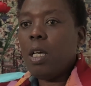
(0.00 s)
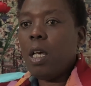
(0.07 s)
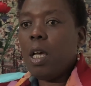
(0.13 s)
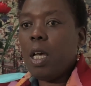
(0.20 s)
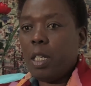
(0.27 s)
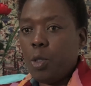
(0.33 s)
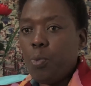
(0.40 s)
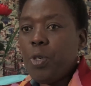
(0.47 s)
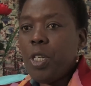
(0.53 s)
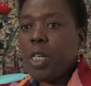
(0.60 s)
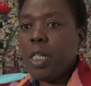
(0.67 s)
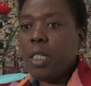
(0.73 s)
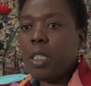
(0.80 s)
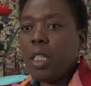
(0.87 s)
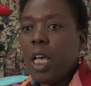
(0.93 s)

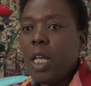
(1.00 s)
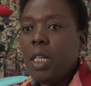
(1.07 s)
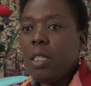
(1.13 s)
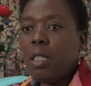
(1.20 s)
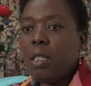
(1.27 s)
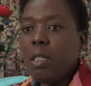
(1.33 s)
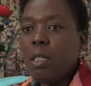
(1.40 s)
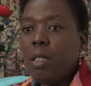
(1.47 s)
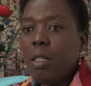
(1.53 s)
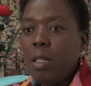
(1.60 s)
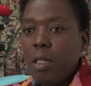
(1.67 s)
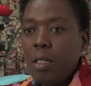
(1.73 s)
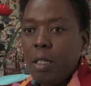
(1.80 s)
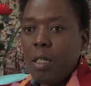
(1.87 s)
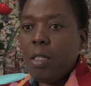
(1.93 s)
experience and
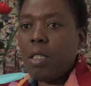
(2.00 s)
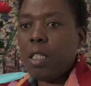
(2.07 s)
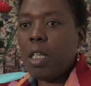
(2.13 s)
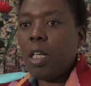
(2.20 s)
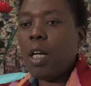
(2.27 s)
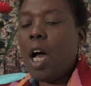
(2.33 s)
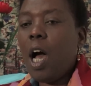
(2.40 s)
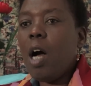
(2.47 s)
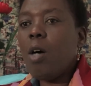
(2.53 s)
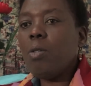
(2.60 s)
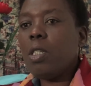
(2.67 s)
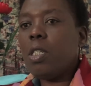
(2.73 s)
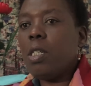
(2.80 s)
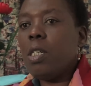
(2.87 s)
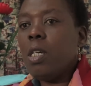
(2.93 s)
seek
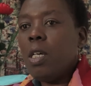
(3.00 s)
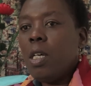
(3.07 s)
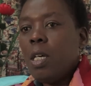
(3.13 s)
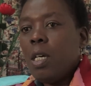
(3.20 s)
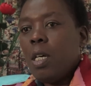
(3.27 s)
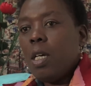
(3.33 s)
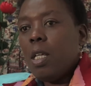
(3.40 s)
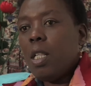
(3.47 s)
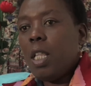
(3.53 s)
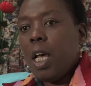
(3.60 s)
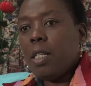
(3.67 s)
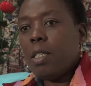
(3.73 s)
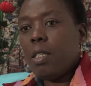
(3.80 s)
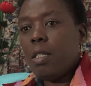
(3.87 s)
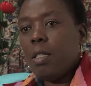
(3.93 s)
out
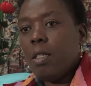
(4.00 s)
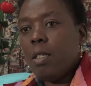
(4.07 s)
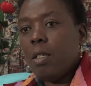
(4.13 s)
that